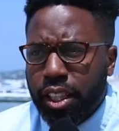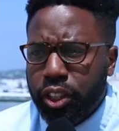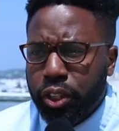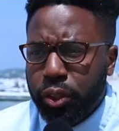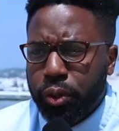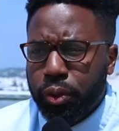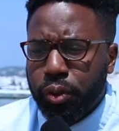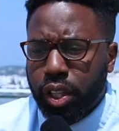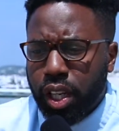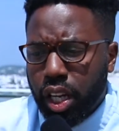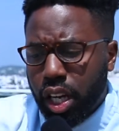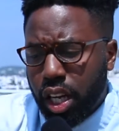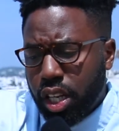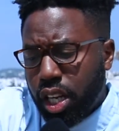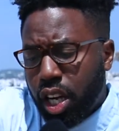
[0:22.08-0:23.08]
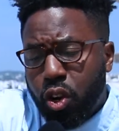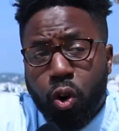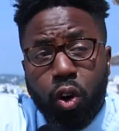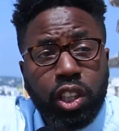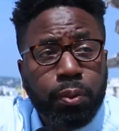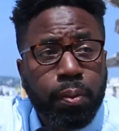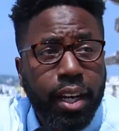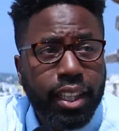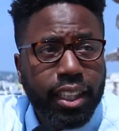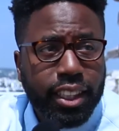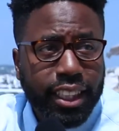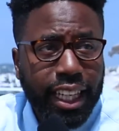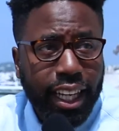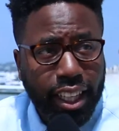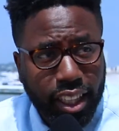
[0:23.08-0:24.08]
to uh, a corresponding
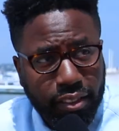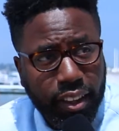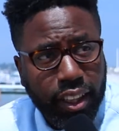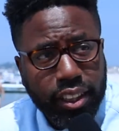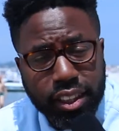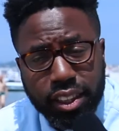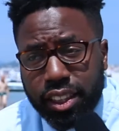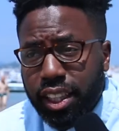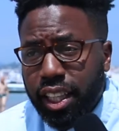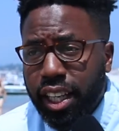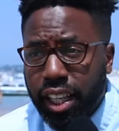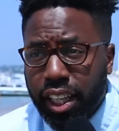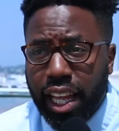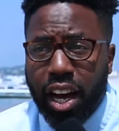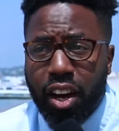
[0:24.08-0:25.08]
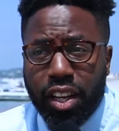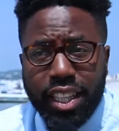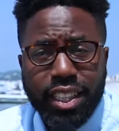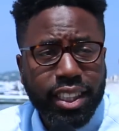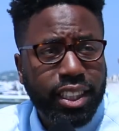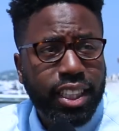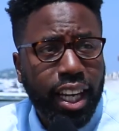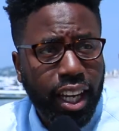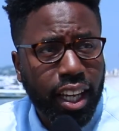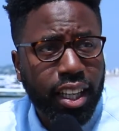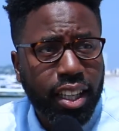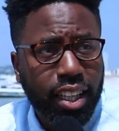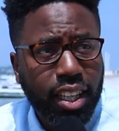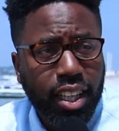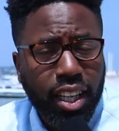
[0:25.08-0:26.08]
check-in device and allow easy check-in
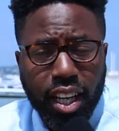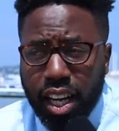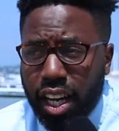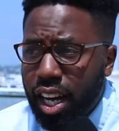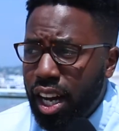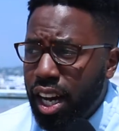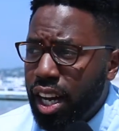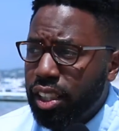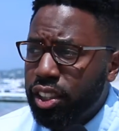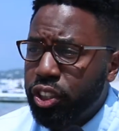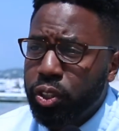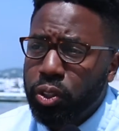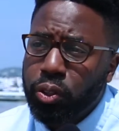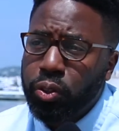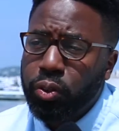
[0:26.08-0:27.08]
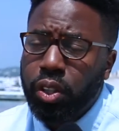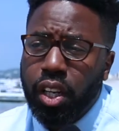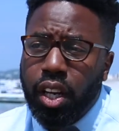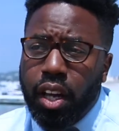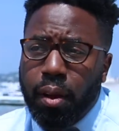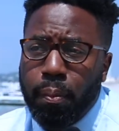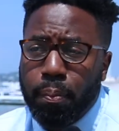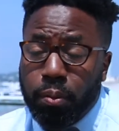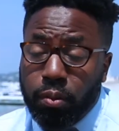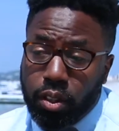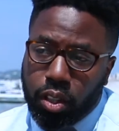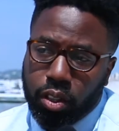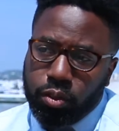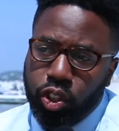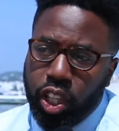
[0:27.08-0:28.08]
uh, to you
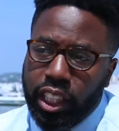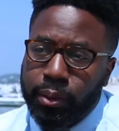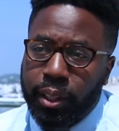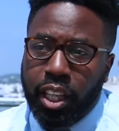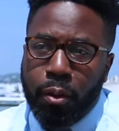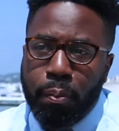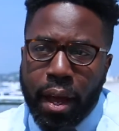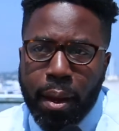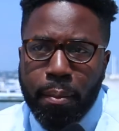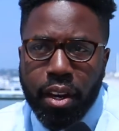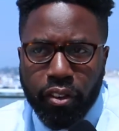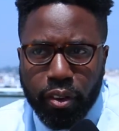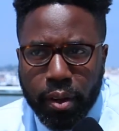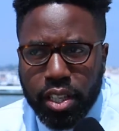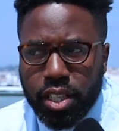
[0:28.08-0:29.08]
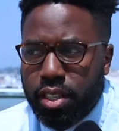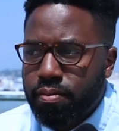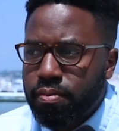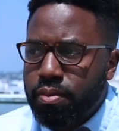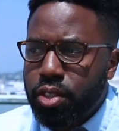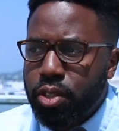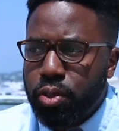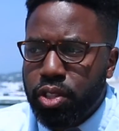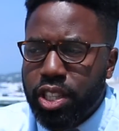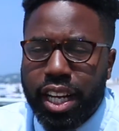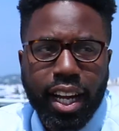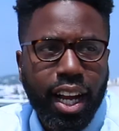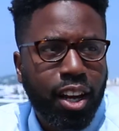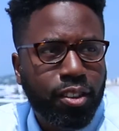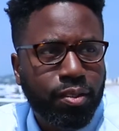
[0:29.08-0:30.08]
know transmitting your payment information to
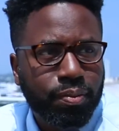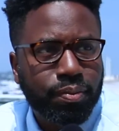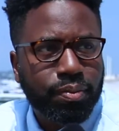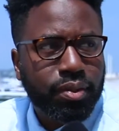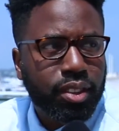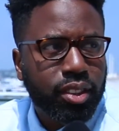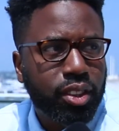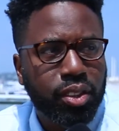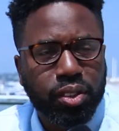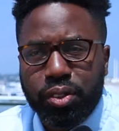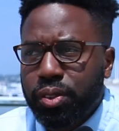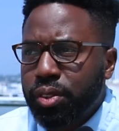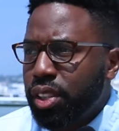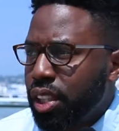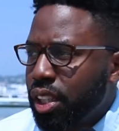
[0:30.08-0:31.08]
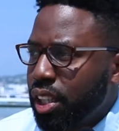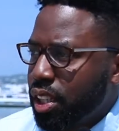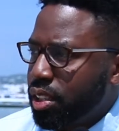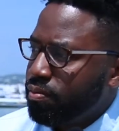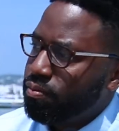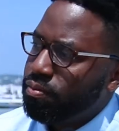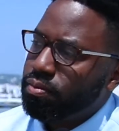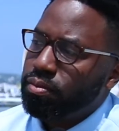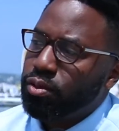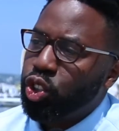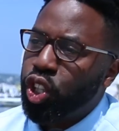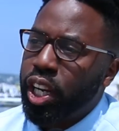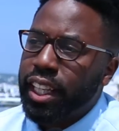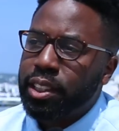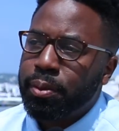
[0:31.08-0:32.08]
check out to
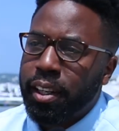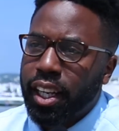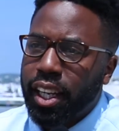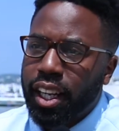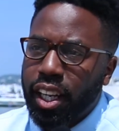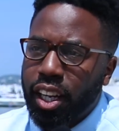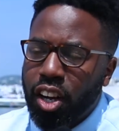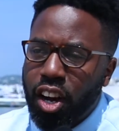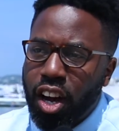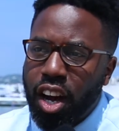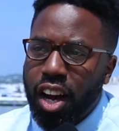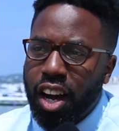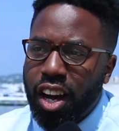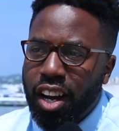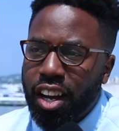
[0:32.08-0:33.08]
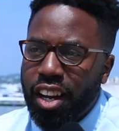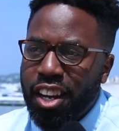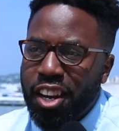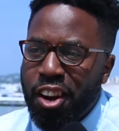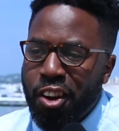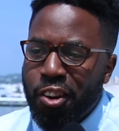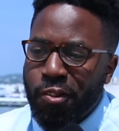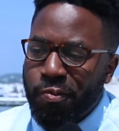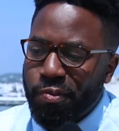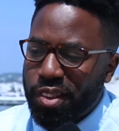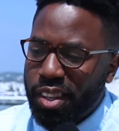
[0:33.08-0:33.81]
transmitting uh, you know